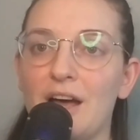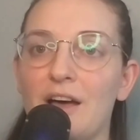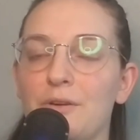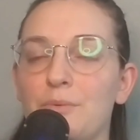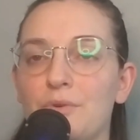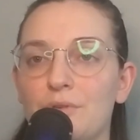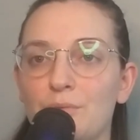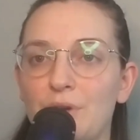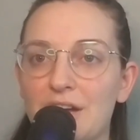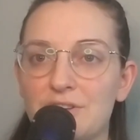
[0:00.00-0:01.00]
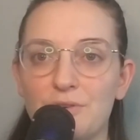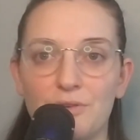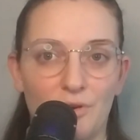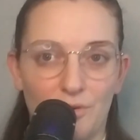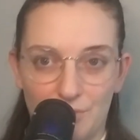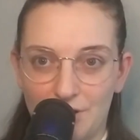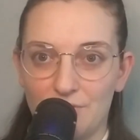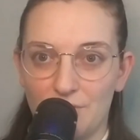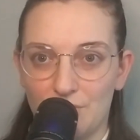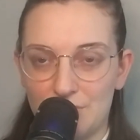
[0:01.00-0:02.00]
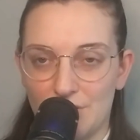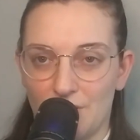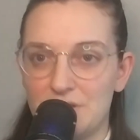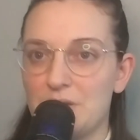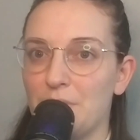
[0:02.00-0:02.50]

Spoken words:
I will react to only a few of the songs.